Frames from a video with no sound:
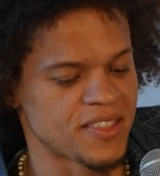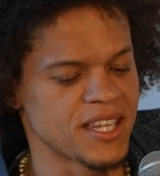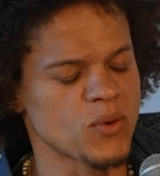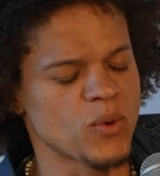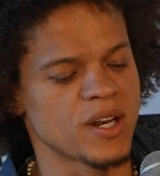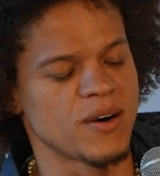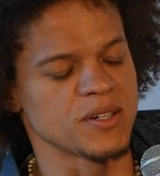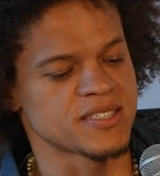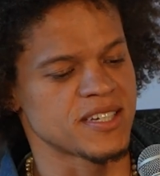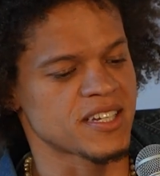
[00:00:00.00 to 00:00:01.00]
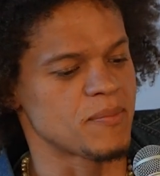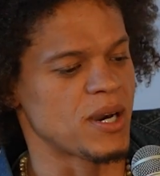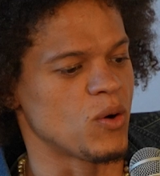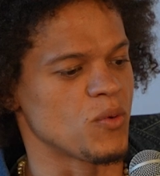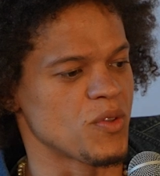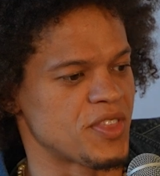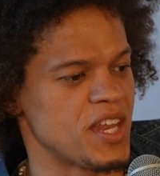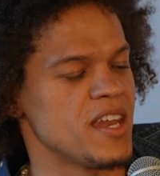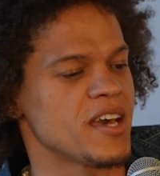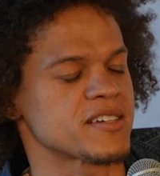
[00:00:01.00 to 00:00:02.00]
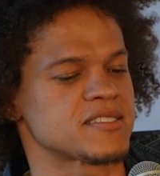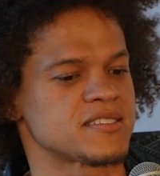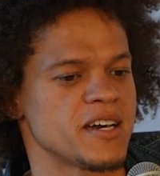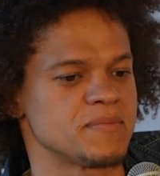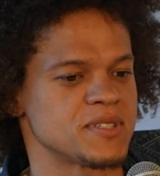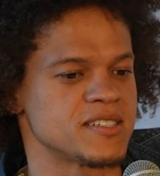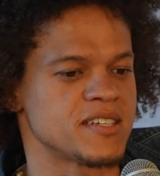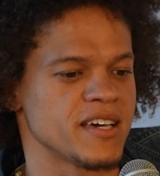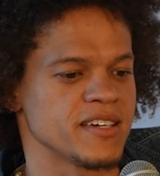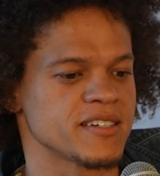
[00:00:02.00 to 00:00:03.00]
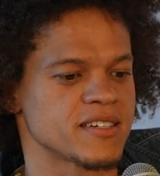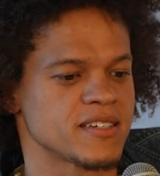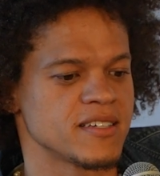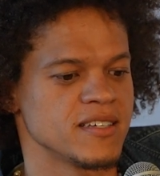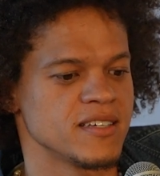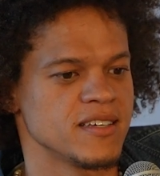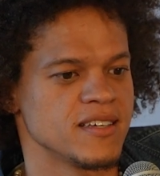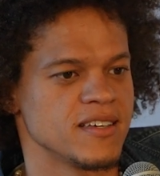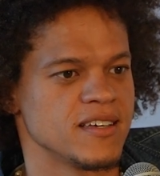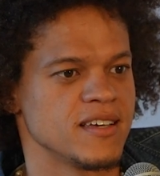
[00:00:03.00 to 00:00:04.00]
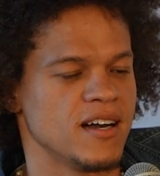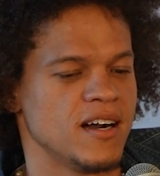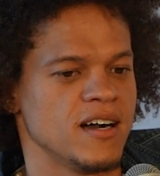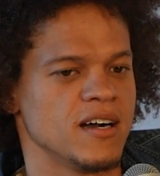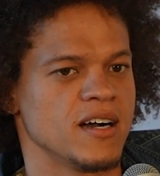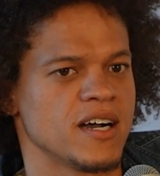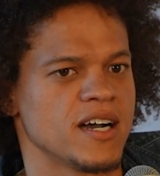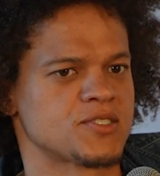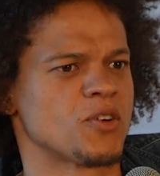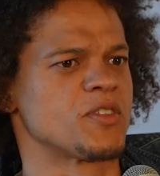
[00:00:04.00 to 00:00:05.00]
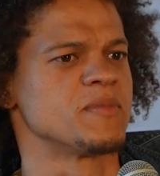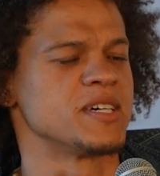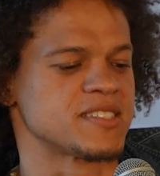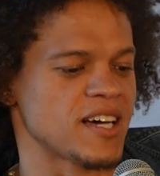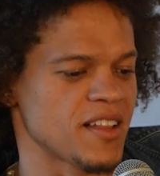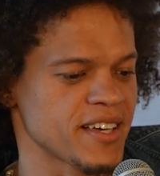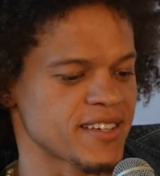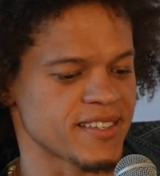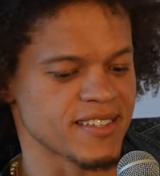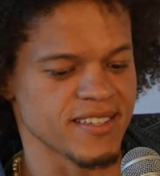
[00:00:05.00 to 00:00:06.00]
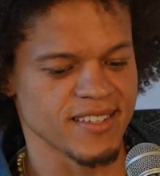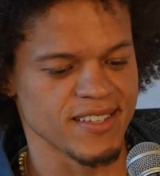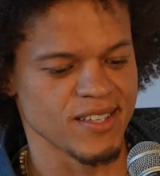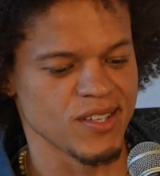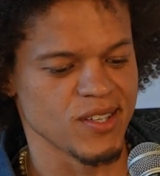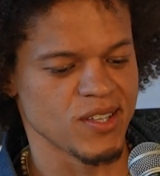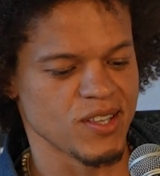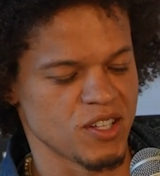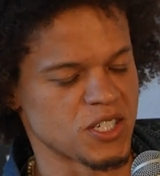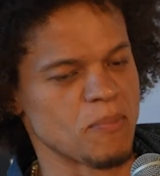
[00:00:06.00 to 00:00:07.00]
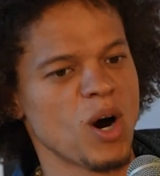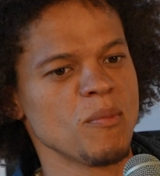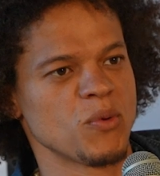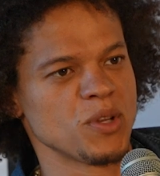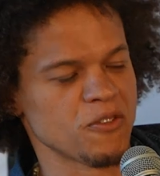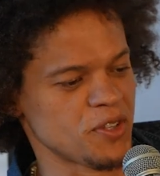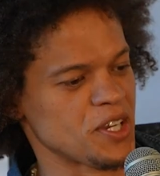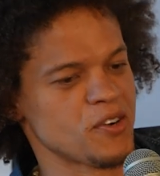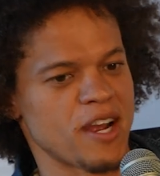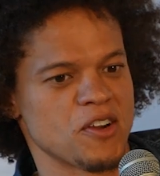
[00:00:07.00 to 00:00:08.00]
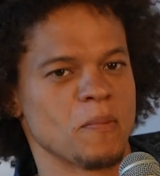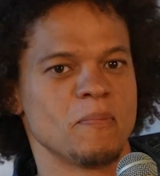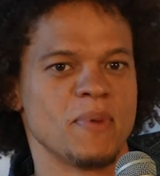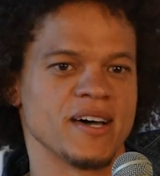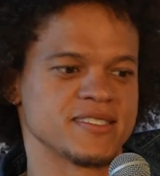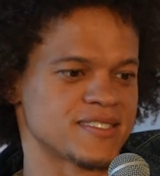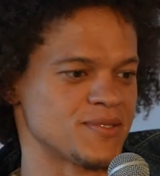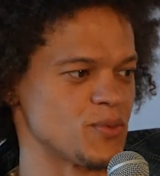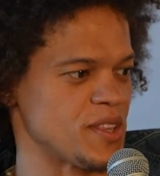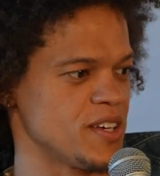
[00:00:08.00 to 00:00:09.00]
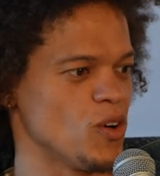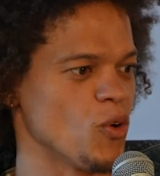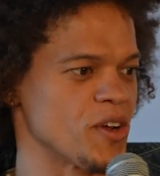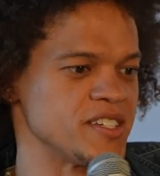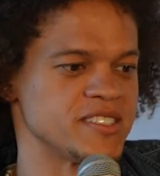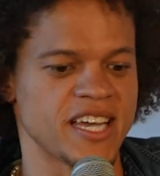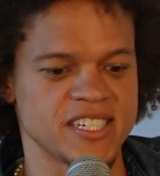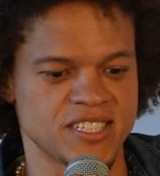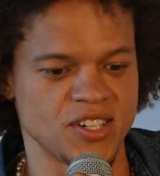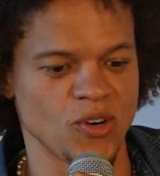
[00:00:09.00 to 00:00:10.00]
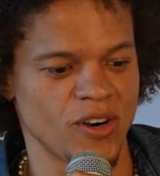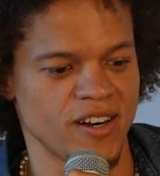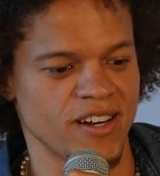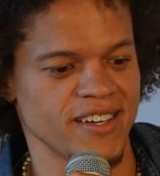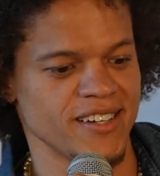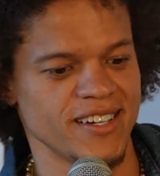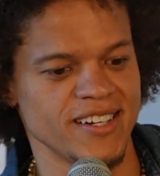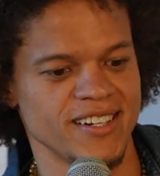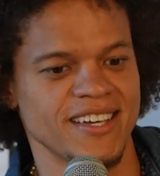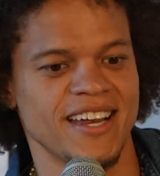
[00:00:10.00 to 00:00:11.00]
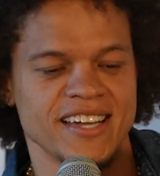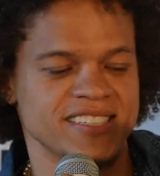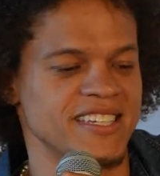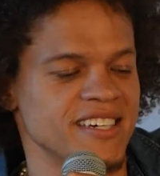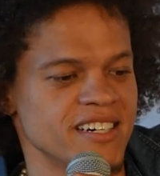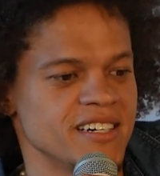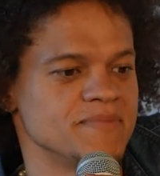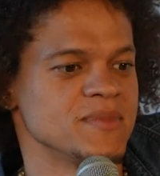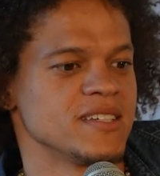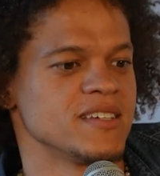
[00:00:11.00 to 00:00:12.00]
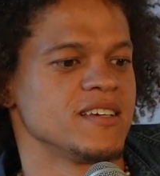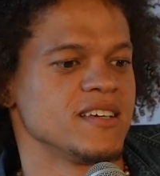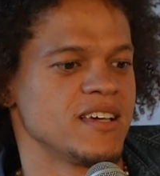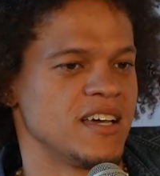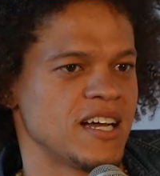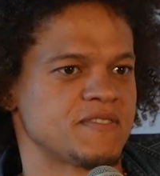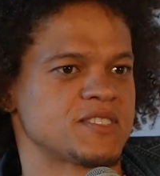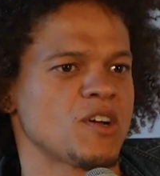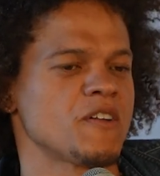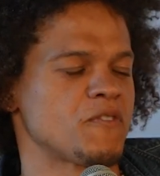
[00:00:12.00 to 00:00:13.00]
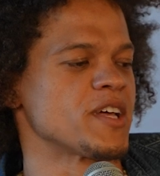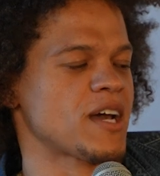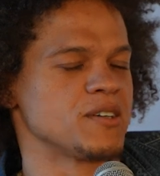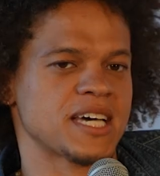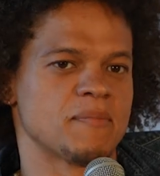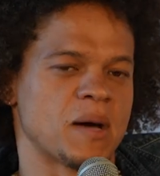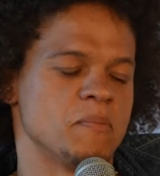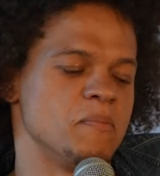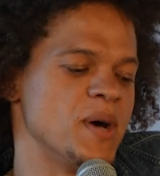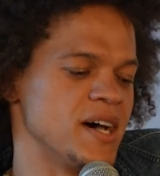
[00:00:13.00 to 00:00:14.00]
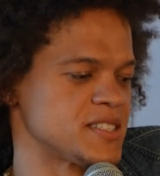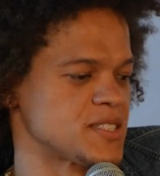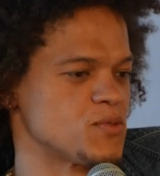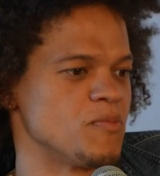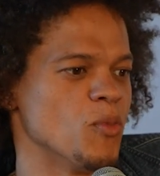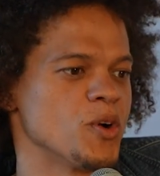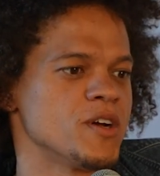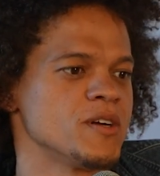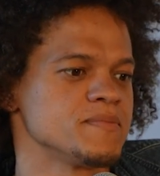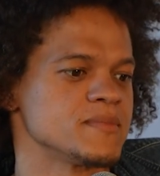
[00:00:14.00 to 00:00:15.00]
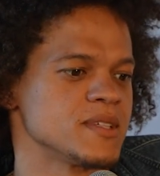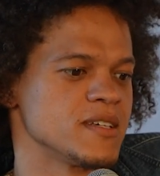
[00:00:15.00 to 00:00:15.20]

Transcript: I think when I was thinking about the next step to take, uh, I told them this, I uh, like, there's a moment when you feel like you're at your best with an organization or a, an idea, and I started to feel like I was at my best with Mortar,